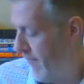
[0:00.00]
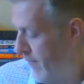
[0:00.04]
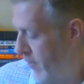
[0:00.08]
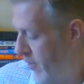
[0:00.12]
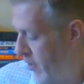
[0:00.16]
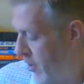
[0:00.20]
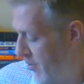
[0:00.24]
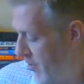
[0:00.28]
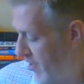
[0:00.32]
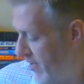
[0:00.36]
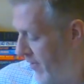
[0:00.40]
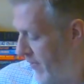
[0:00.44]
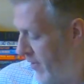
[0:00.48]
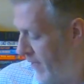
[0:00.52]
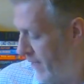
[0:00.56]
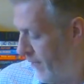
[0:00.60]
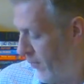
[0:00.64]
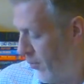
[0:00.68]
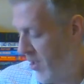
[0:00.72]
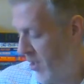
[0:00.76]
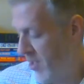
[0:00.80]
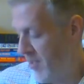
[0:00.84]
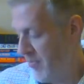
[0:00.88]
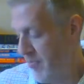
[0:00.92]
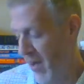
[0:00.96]
Footnote
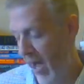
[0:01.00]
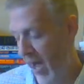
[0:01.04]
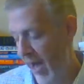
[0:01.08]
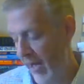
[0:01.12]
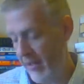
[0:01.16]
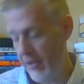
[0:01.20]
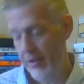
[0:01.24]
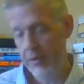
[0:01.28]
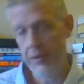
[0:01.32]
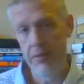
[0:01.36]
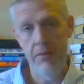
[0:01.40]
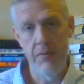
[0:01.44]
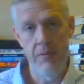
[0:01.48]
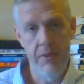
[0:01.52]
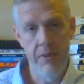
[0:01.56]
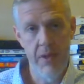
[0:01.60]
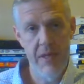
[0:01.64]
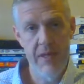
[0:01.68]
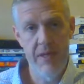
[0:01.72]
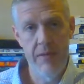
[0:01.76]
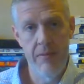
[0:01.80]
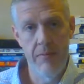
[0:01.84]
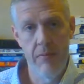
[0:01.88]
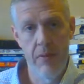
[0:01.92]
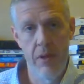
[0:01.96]
seventy-four is back to
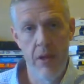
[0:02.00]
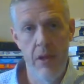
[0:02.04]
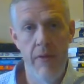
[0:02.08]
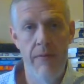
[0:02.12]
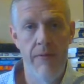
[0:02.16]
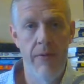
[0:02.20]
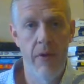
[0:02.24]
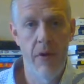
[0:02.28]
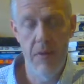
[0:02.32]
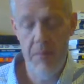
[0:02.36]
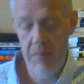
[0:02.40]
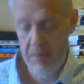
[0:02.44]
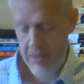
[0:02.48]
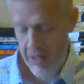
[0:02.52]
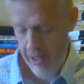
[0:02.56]
this volume